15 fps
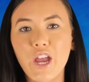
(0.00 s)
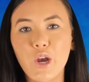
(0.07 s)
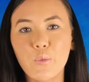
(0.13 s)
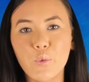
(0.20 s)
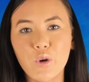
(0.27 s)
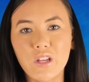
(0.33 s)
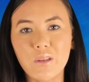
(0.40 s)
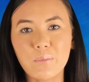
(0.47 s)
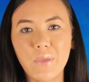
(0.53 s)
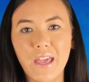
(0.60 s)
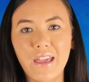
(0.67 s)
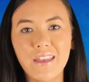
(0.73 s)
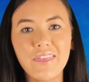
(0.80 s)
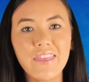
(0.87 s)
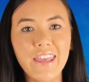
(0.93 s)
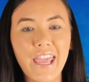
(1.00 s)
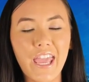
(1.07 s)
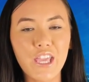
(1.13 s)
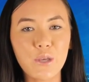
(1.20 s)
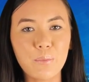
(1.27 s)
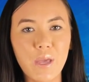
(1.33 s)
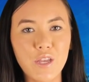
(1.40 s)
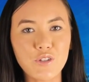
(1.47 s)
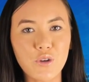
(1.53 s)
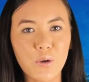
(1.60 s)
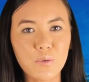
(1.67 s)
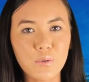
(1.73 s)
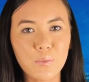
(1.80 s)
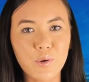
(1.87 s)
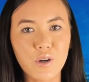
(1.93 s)
Airborne Unmanned, the A M A
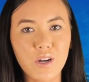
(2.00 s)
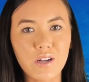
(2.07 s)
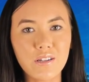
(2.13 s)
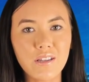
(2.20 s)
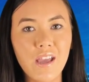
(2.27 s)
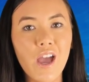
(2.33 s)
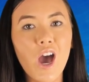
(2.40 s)
Drone Report,